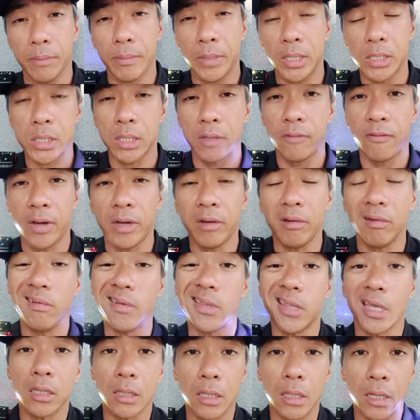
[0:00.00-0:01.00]
basically very
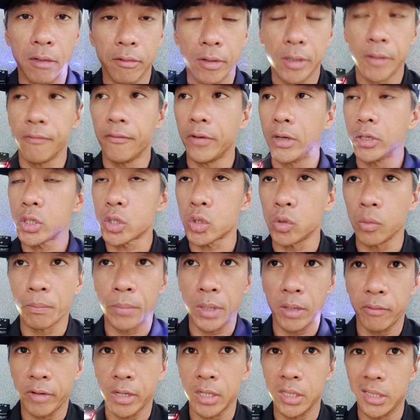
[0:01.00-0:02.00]
irritating and very
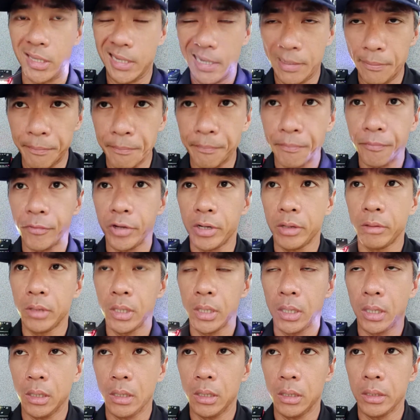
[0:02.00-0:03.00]
stupid, very dumb, very
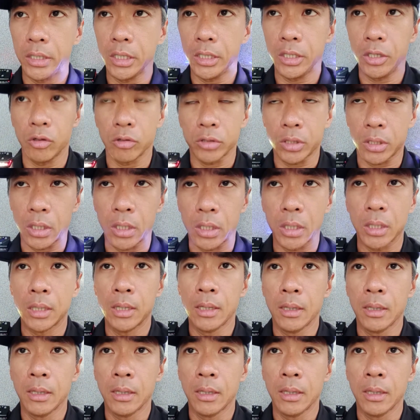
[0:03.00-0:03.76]
idiotic.